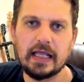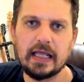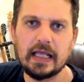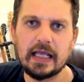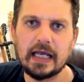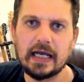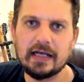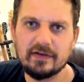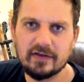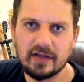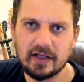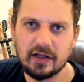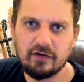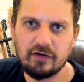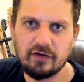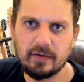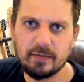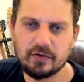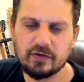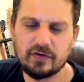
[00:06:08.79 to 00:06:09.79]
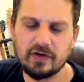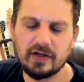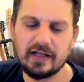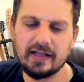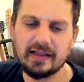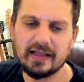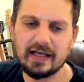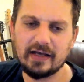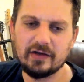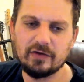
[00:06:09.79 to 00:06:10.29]
Guys, thank you very much today.
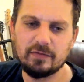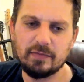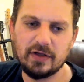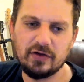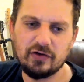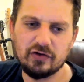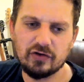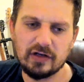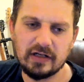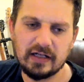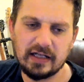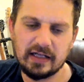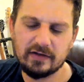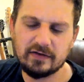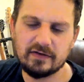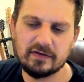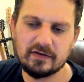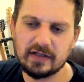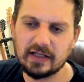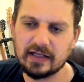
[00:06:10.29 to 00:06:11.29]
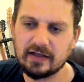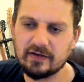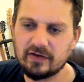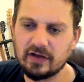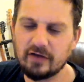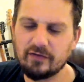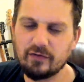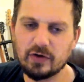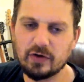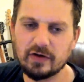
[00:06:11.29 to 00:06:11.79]
That has been your list. Like I
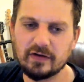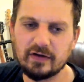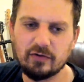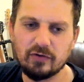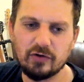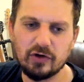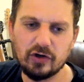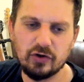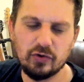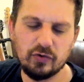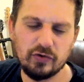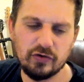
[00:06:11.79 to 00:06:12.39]
say, if you want to download the